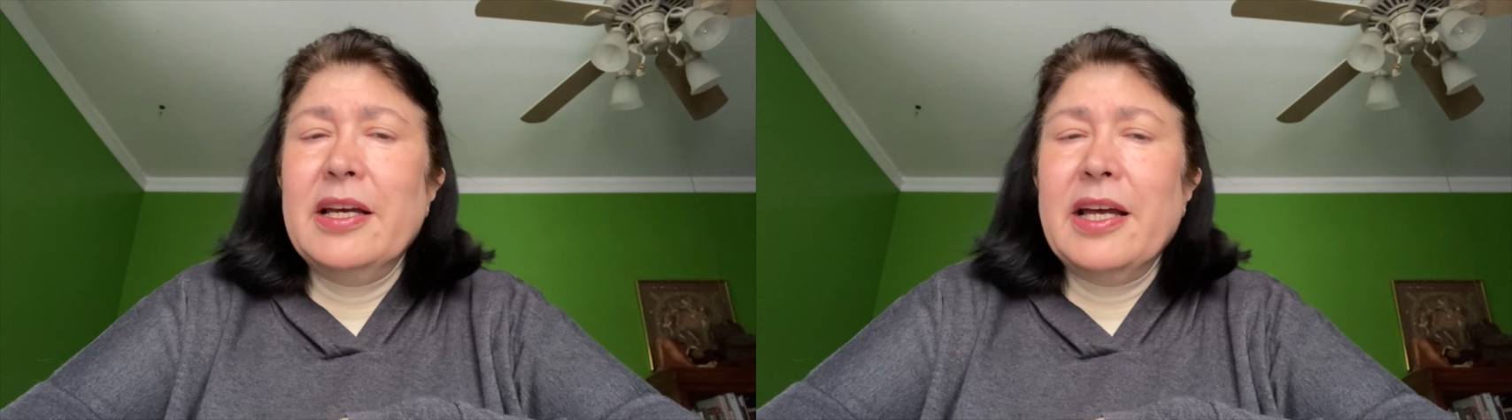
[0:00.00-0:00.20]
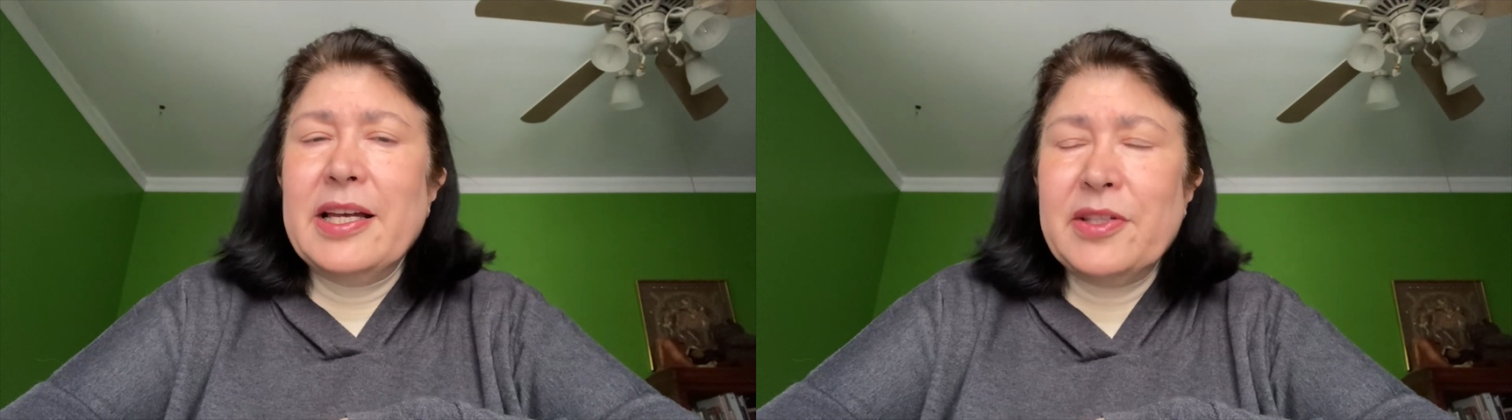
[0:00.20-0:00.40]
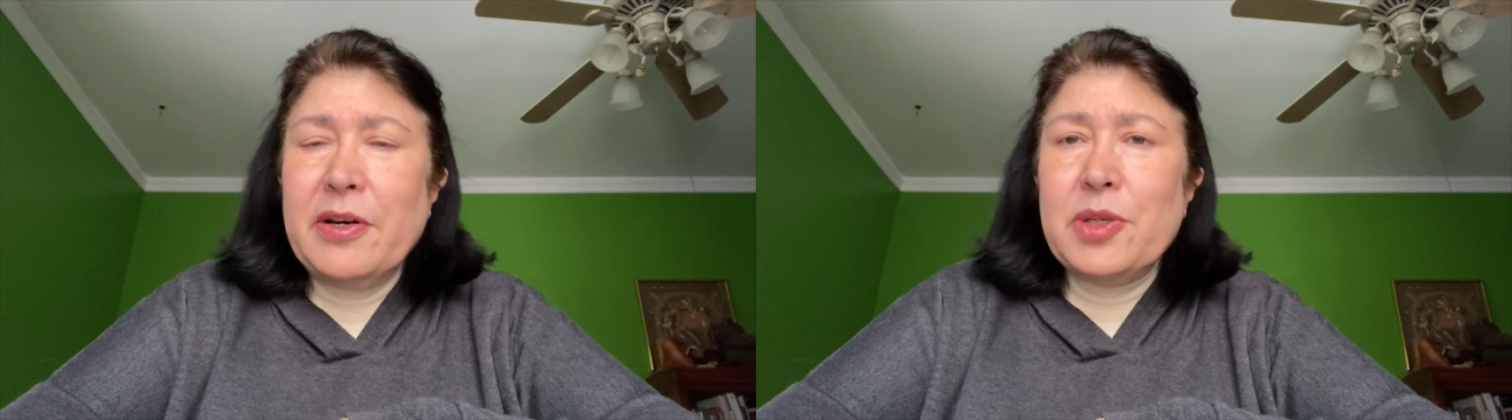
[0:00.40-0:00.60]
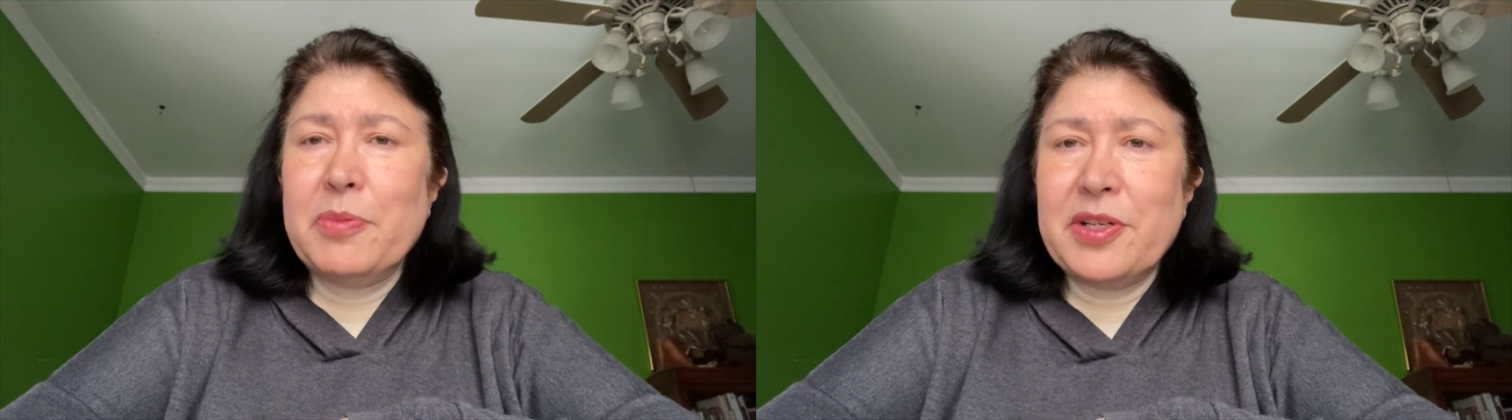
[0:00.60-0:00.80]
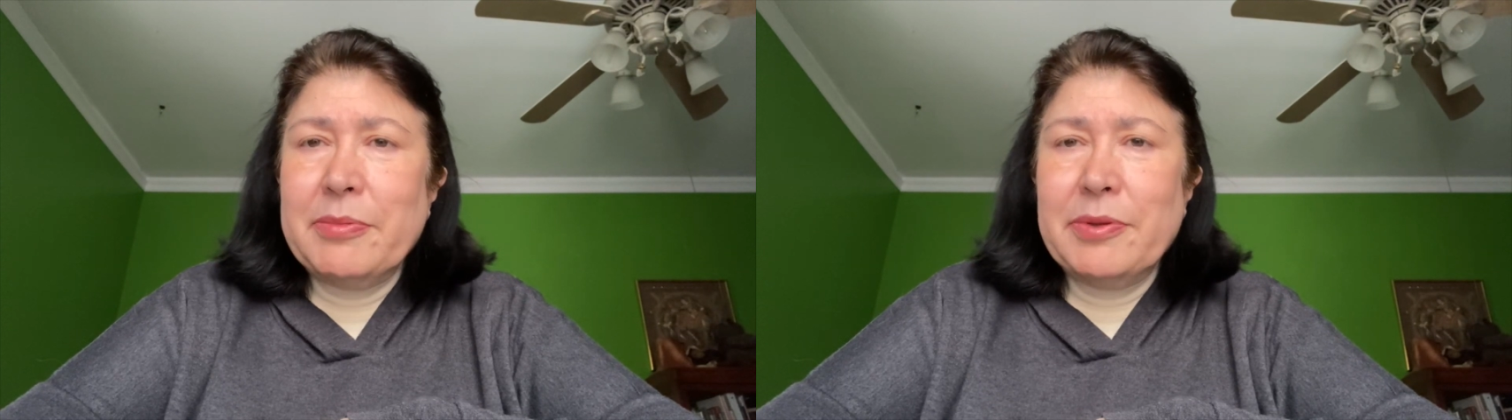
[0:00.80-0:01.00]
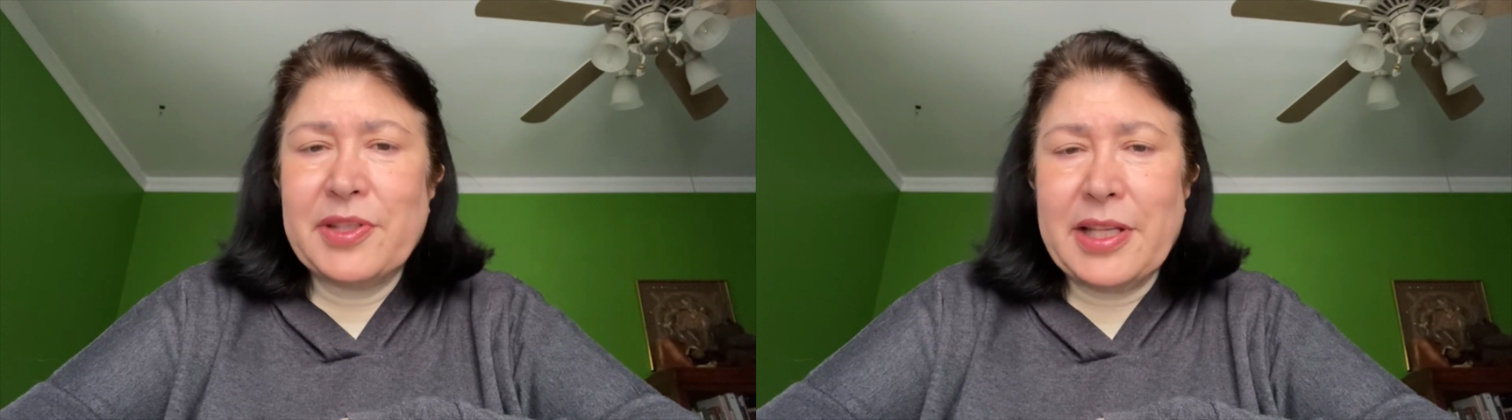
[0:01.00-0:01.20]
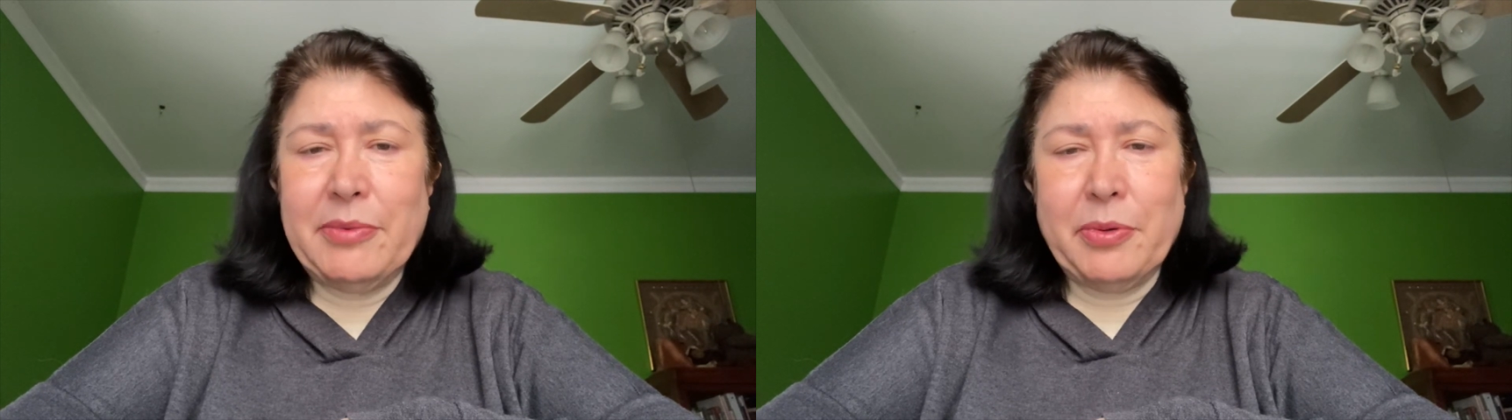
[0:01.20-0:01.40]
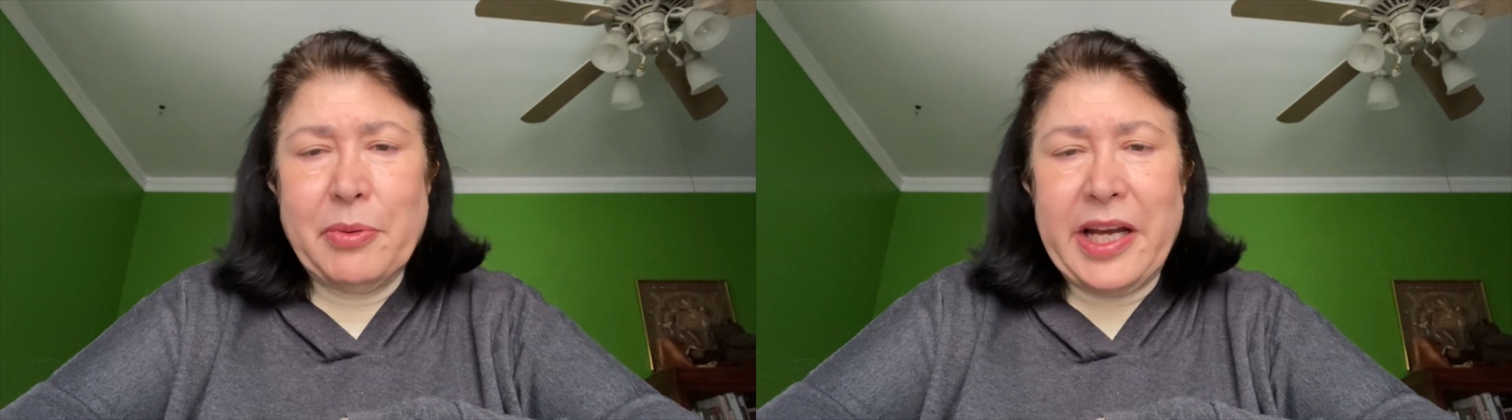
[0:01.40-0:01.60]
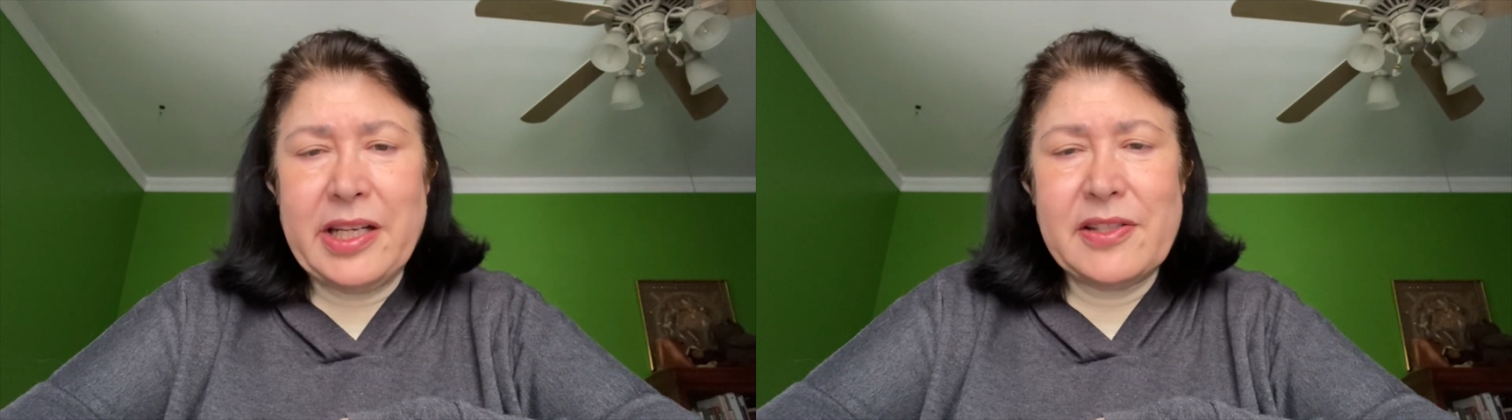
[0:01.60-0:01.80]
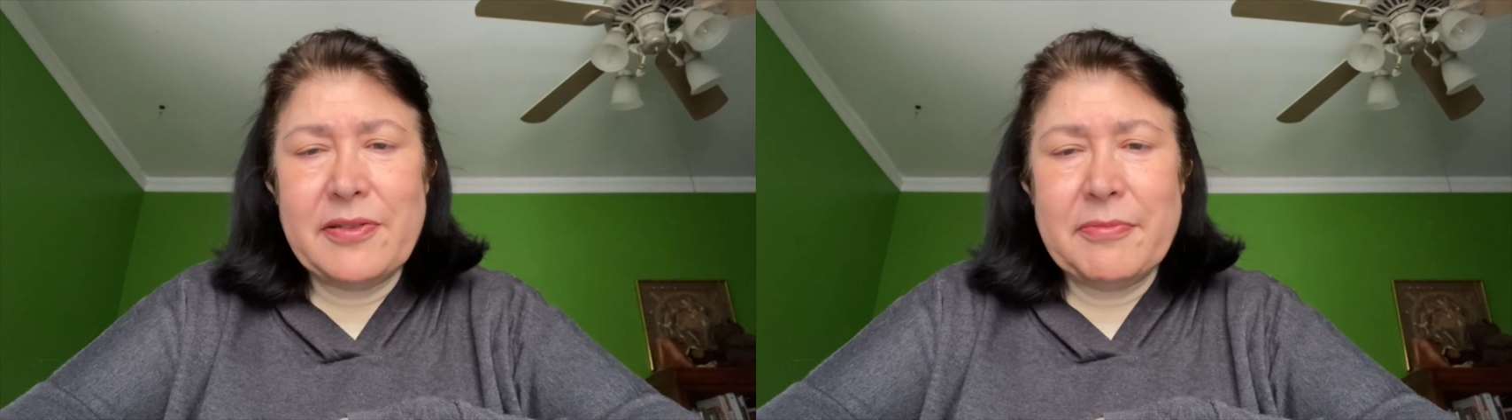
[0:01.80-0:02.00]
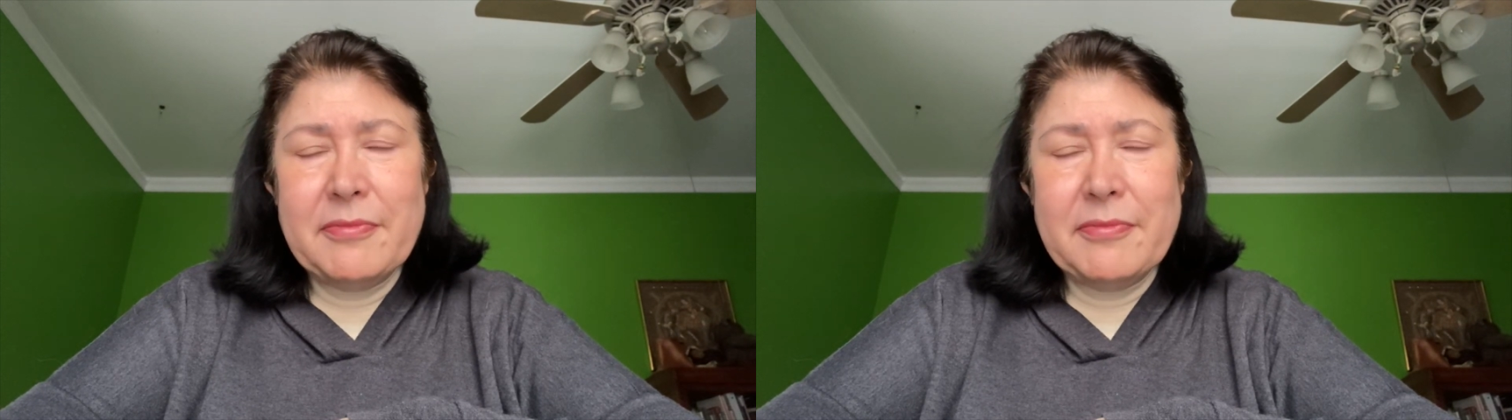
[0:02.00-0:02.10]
As Archbishop Gustavo writes,